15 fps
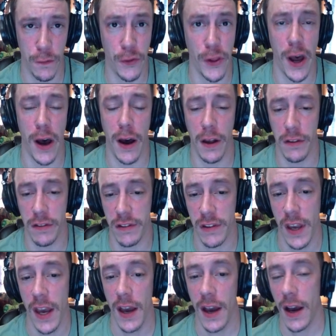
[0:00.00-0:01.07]
flaws.
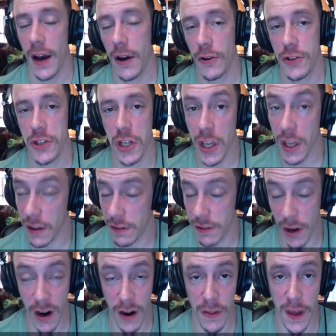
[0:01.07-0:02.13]
Oh geez,
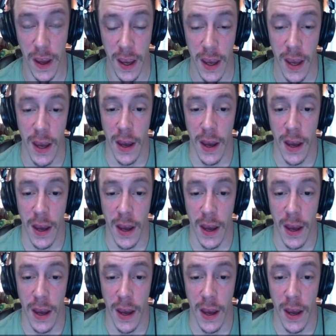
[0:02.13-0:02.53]
are they?